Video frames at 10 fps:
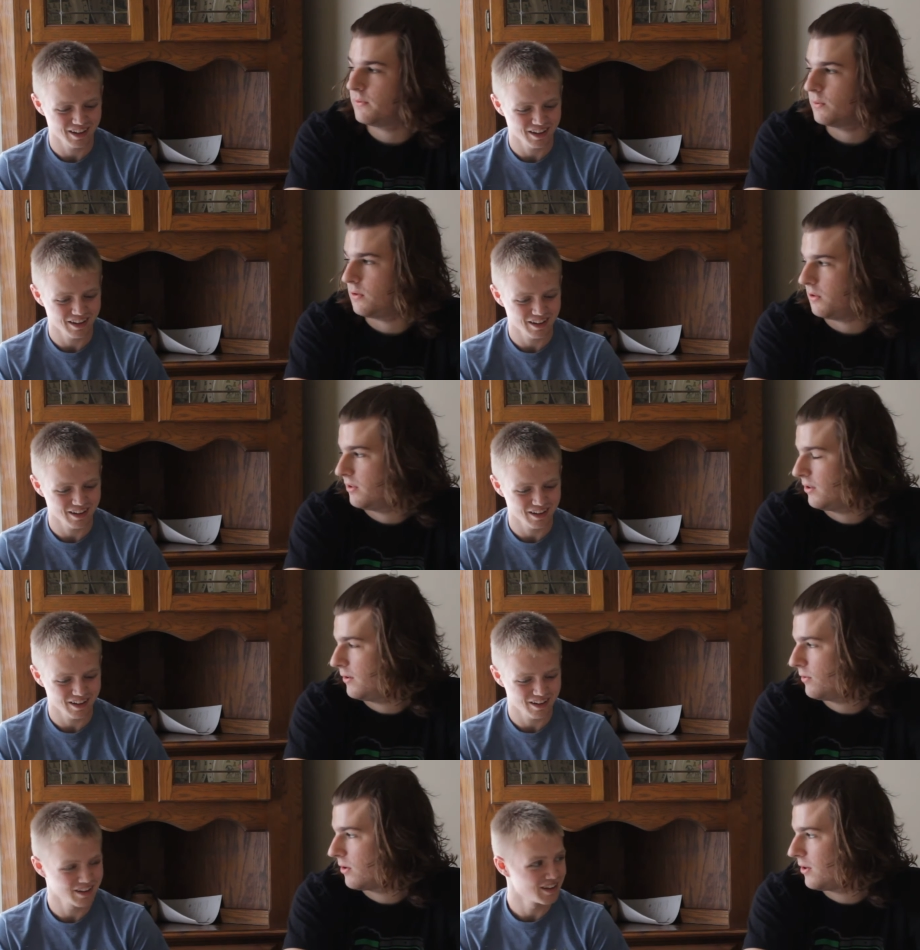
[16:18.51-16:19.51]
Speaker 1: of a role
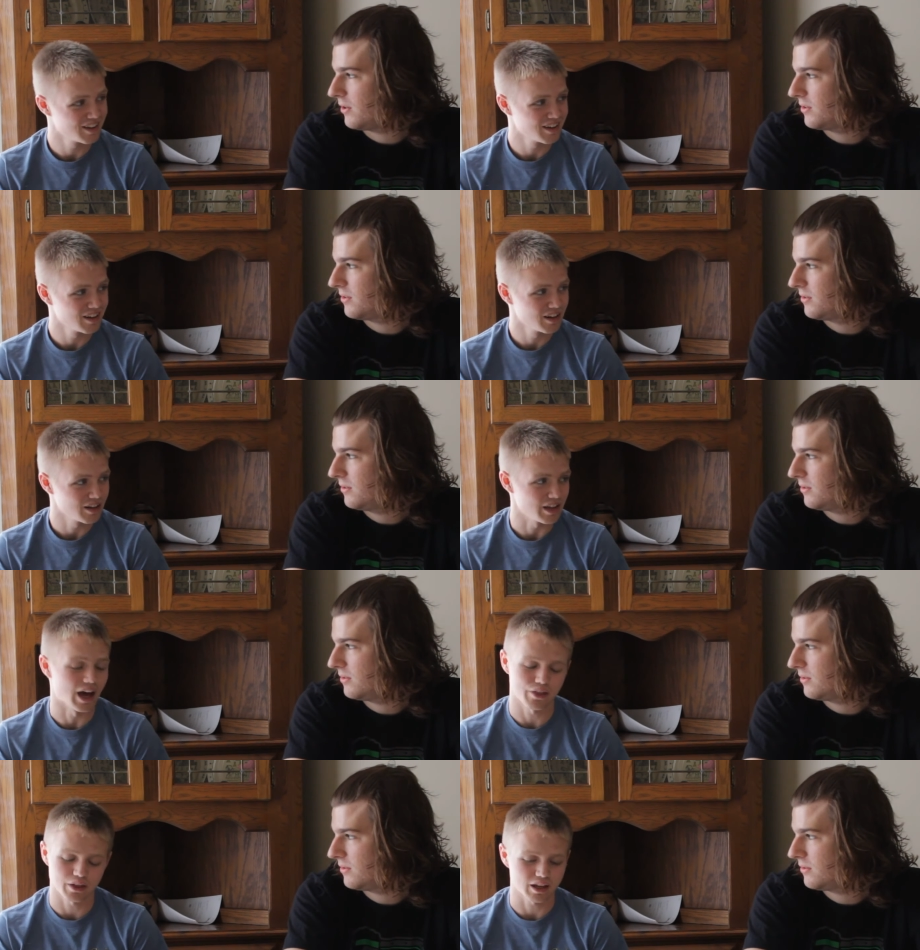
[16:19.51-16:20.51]
though overall.
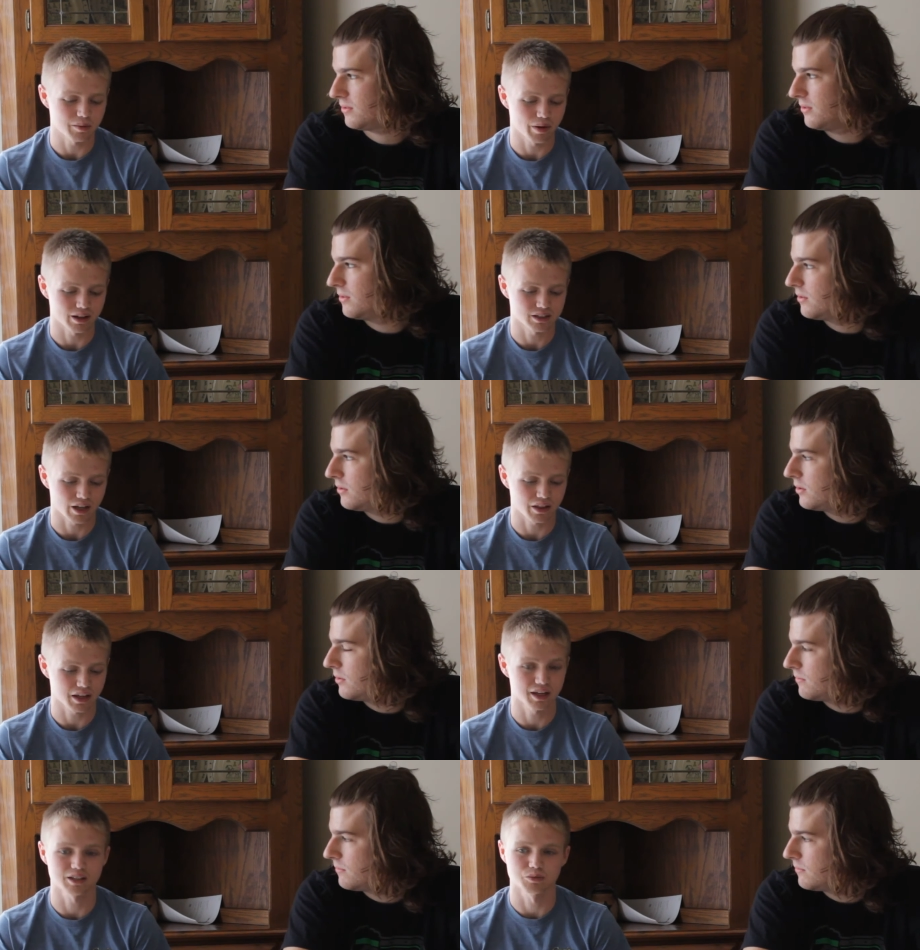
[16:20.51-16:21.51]
Speaker 2: Yeah, I think he has. I
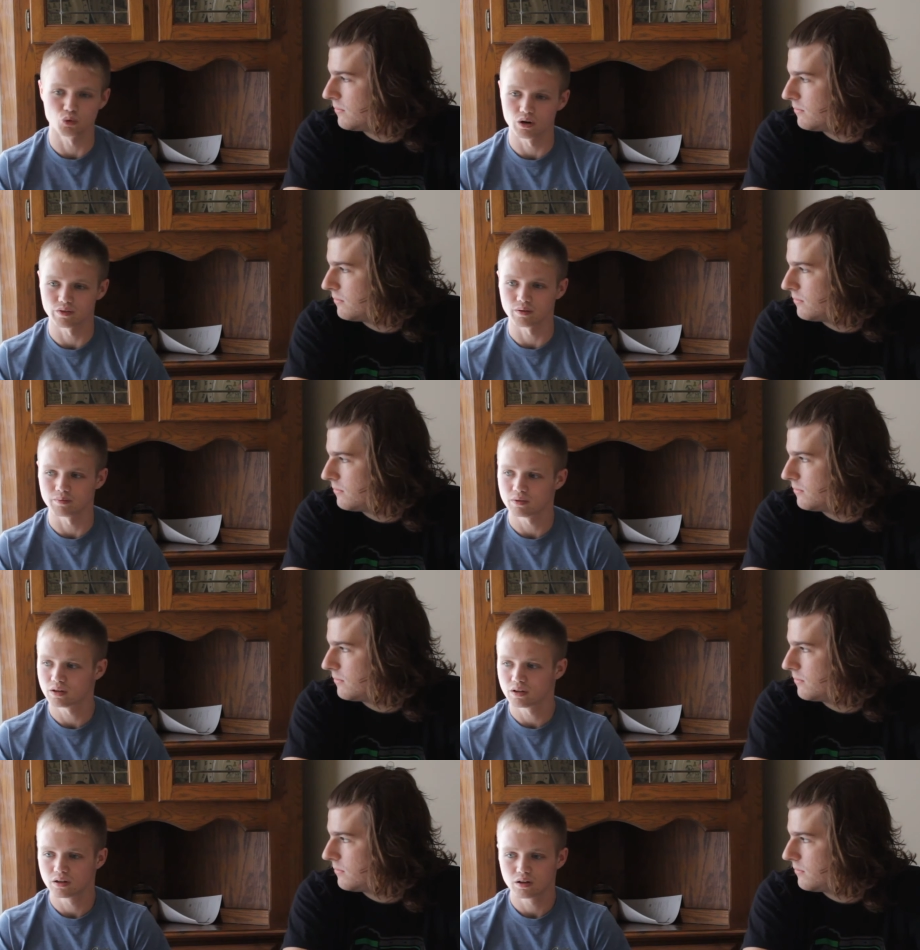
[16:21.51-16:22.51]
think he has more of a,
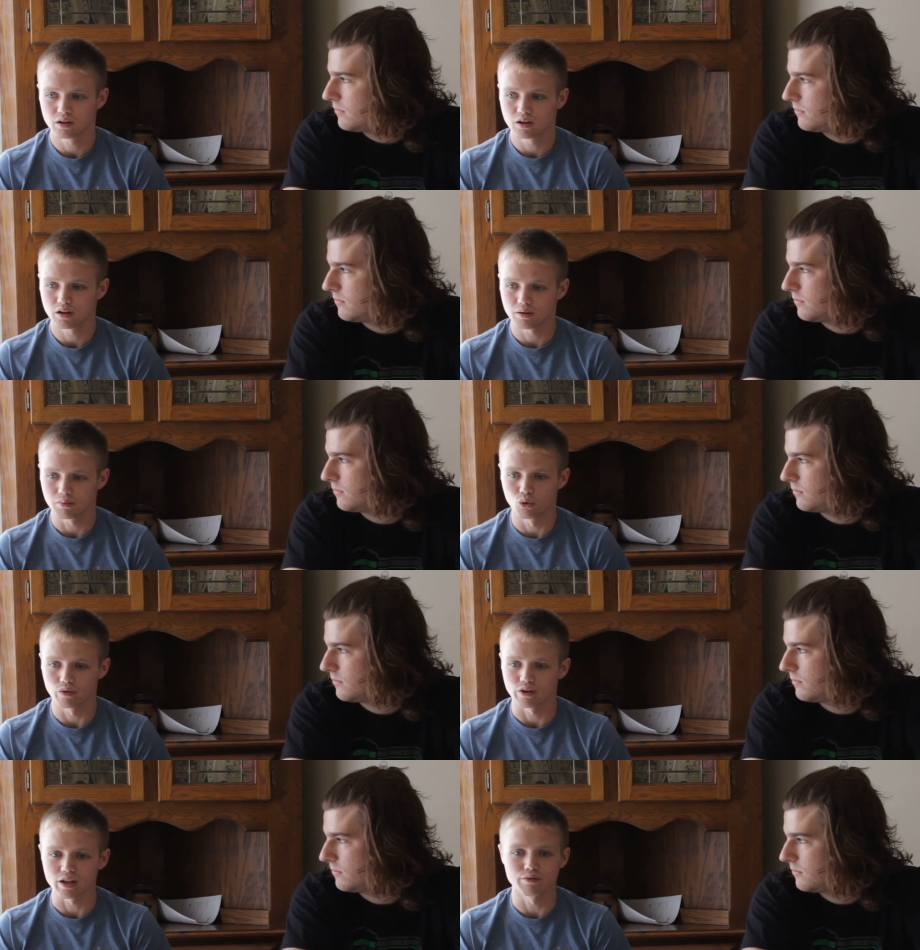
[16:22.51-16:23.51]
more
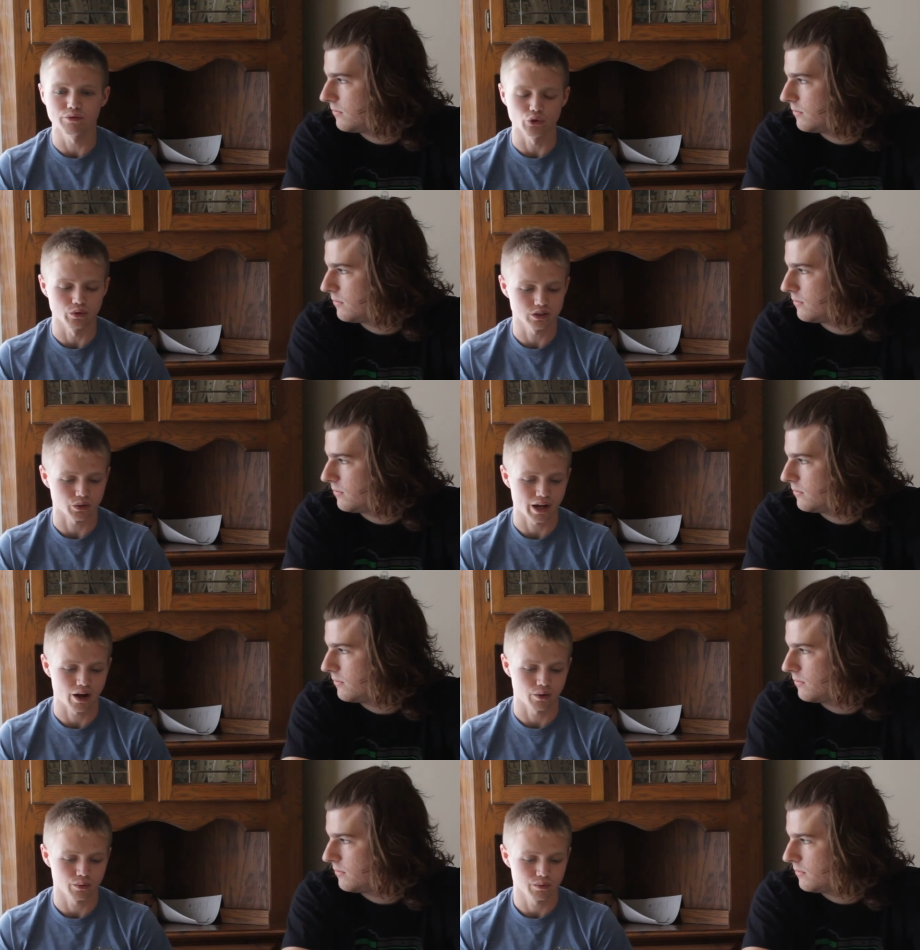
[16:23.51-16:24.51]
of an influence on
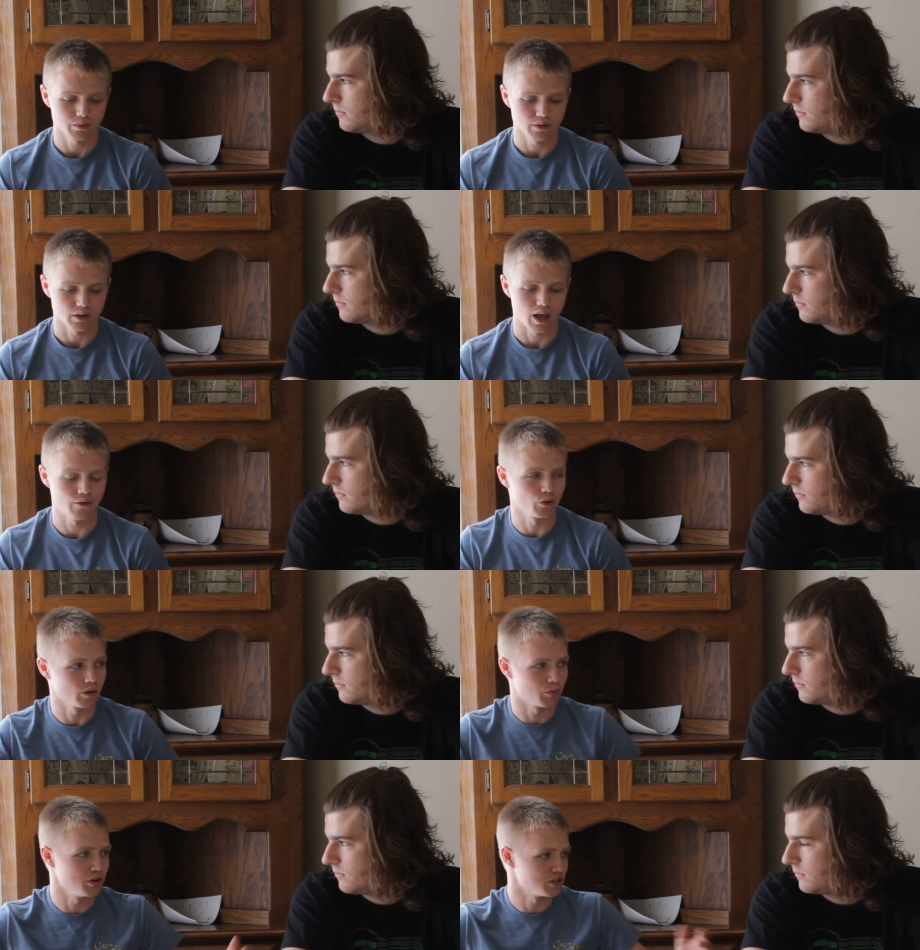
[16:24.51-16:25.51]
how
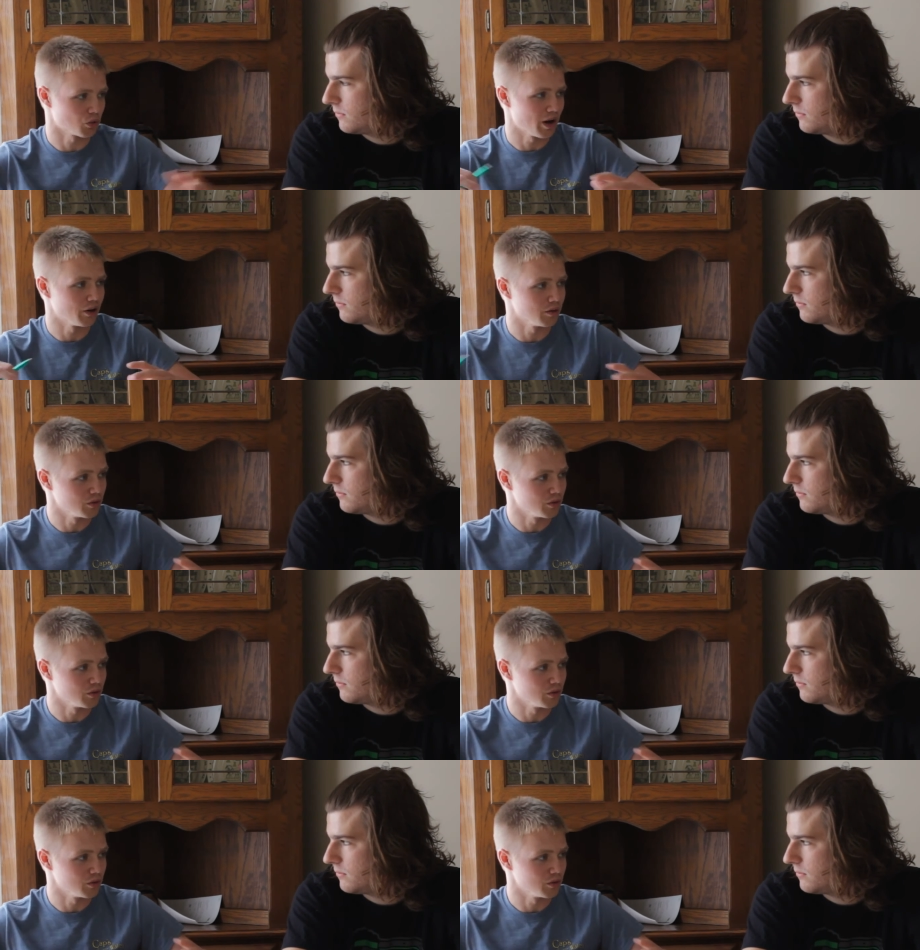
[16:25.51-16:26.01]
everyone plays around him.